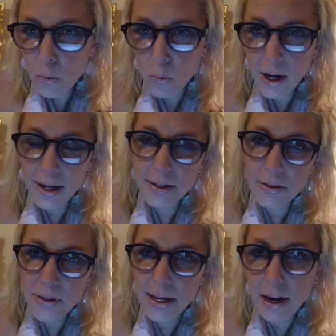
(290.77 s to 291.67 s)
when
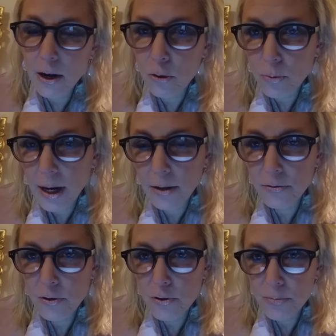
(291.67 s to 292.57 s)
they are
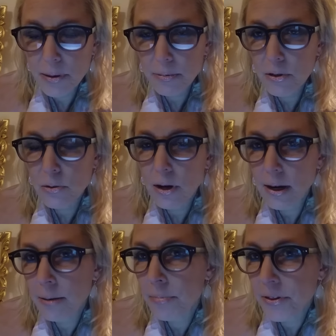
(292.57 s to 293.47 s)
around those people who are
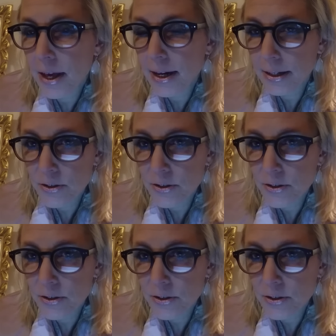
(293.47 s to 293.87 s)
empathetic.